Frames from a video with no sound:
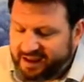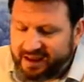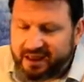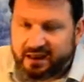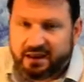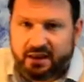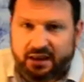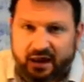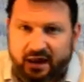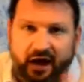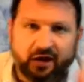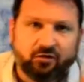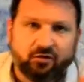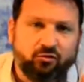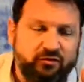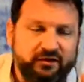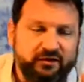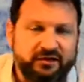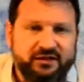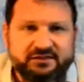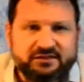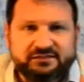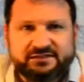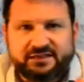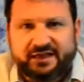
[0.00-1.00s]
Not
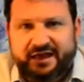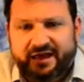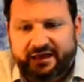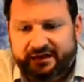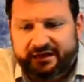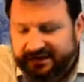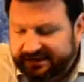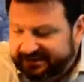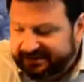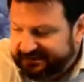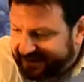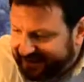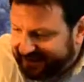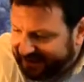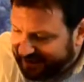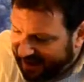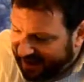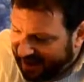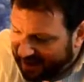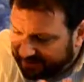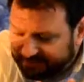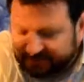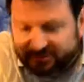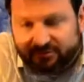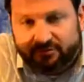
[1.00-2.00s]
only is that
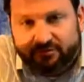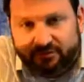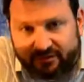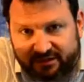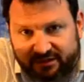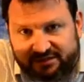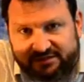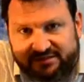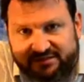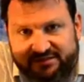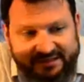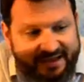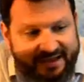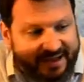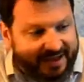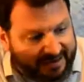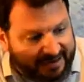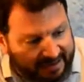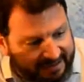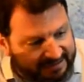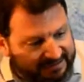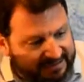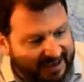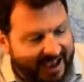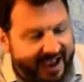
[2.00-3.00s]
absolutely insane,
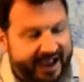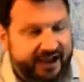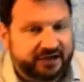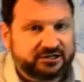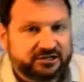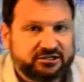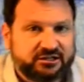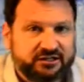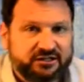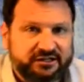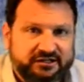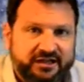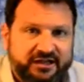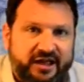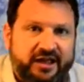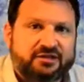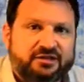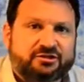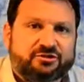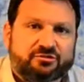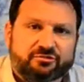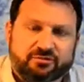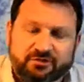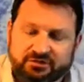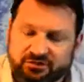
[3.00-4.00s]
it's actually
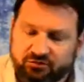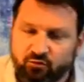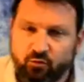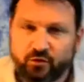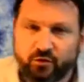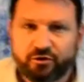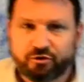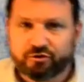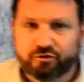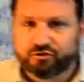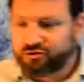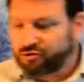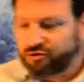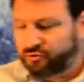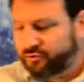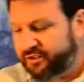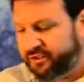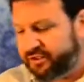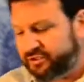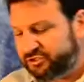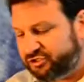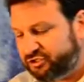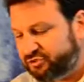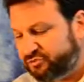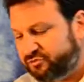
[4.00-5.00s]
dangerous. What you're doing
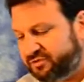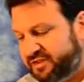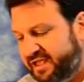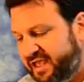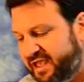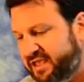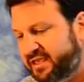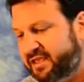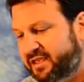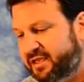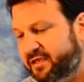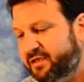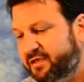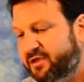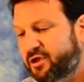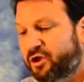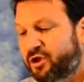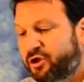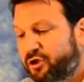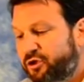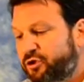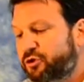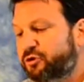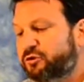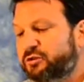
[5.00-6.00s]
is you're taking
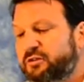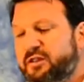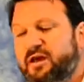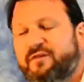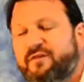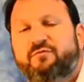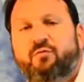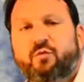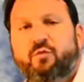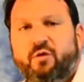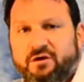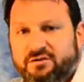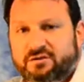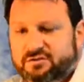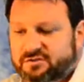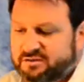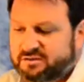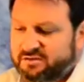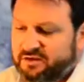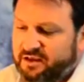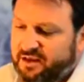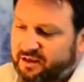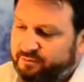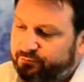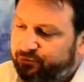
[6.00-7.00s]
your loved ones
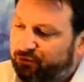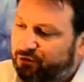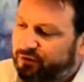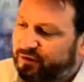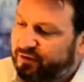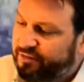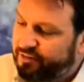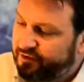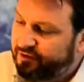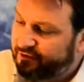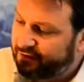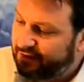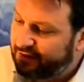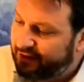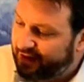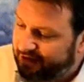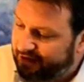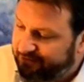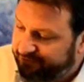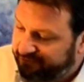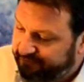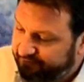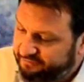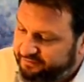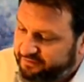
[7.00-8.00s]
and putting their
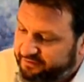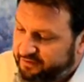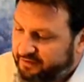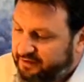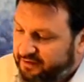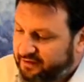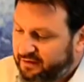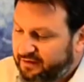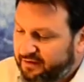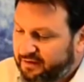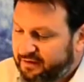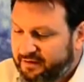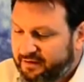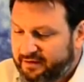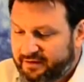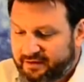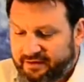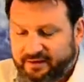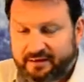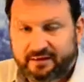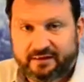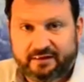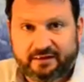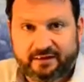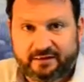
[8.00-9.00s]
life
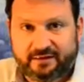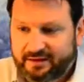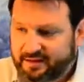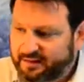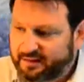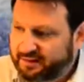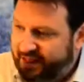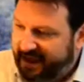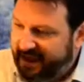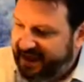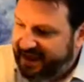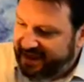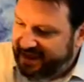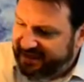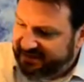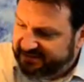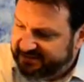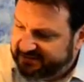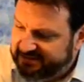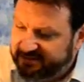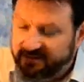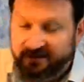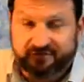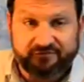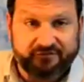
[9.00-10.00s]
in the
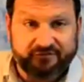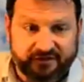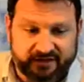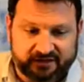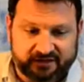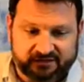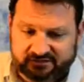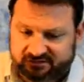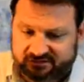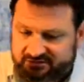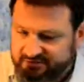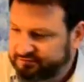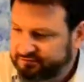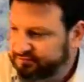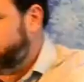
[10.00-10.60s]
hands of this.